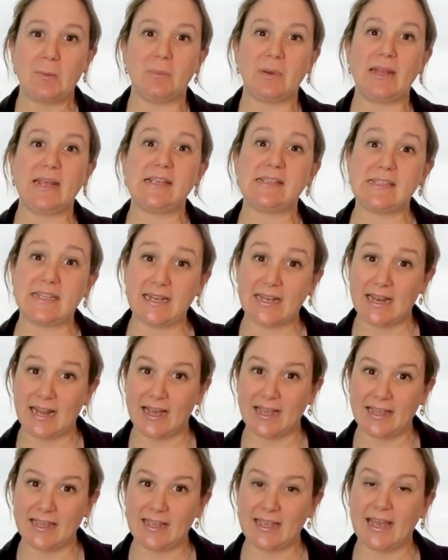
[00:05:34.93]
Please
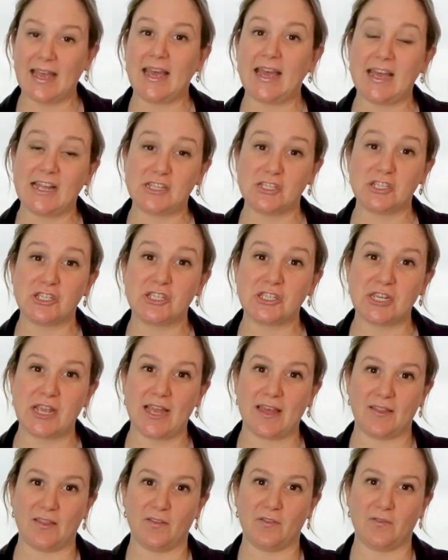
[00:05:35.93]
like and
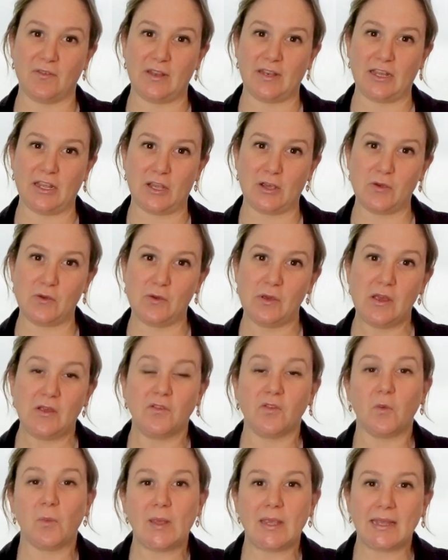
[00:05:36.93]
share this
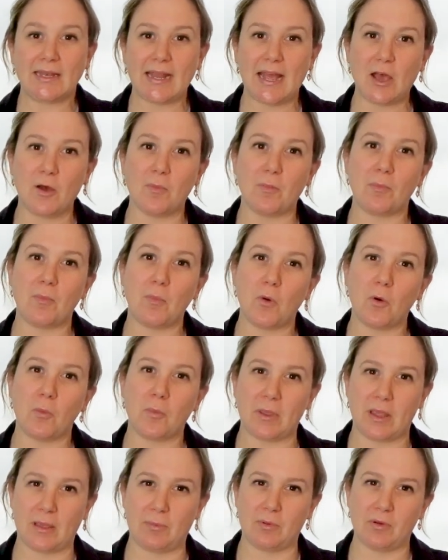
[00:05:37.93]
video so we can help
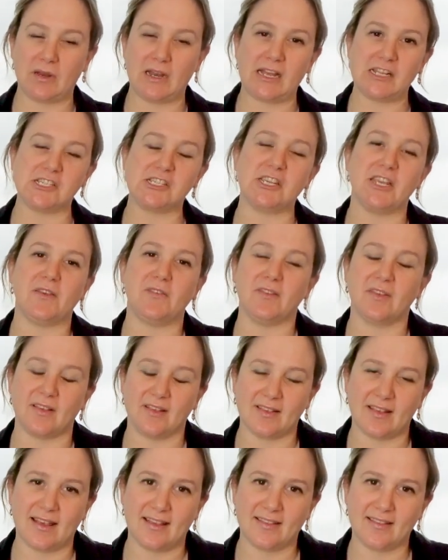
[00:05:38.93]
more people achieve
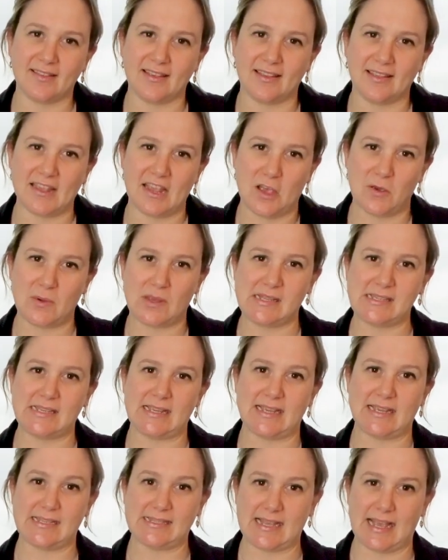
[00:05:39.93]
success in the OET
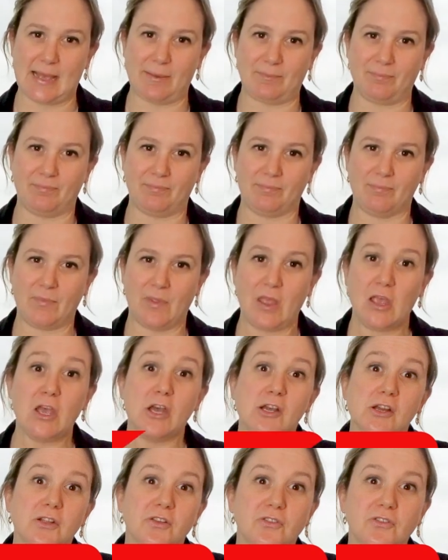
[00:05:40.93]
exam.
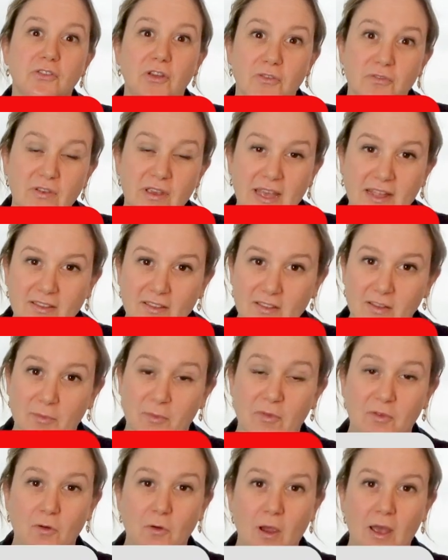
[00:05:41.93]
Don't forget to
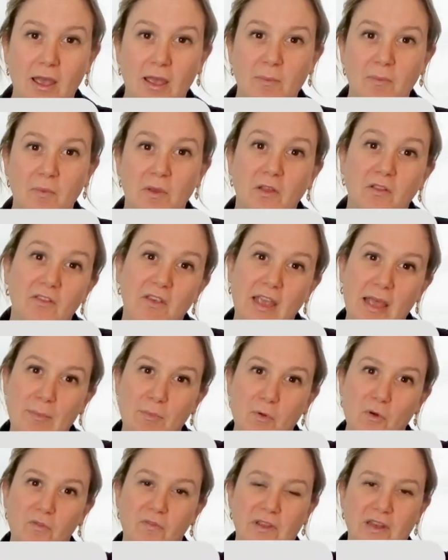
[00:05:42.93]
subscribe to
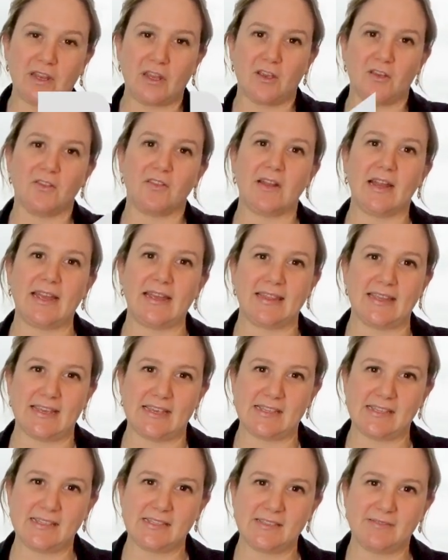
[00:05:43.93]
get more videos like
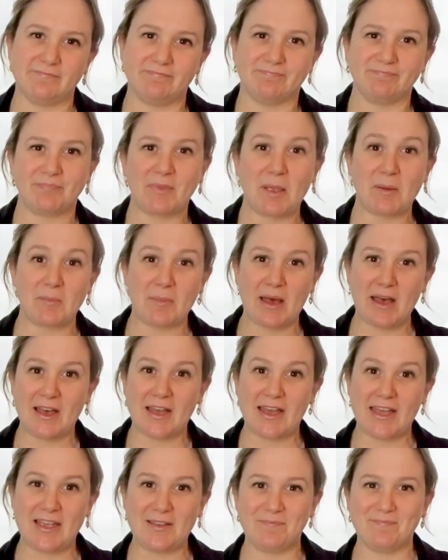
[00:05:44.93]
this.
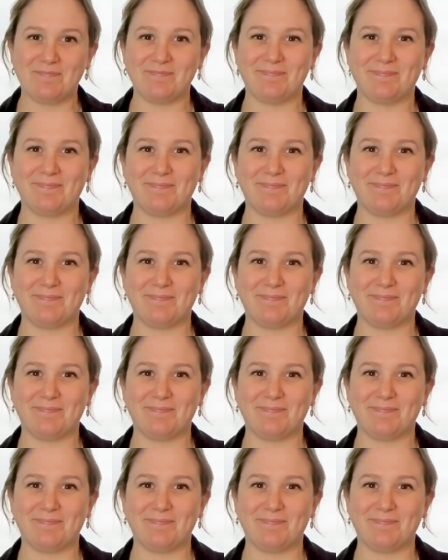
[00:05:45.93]
Bye!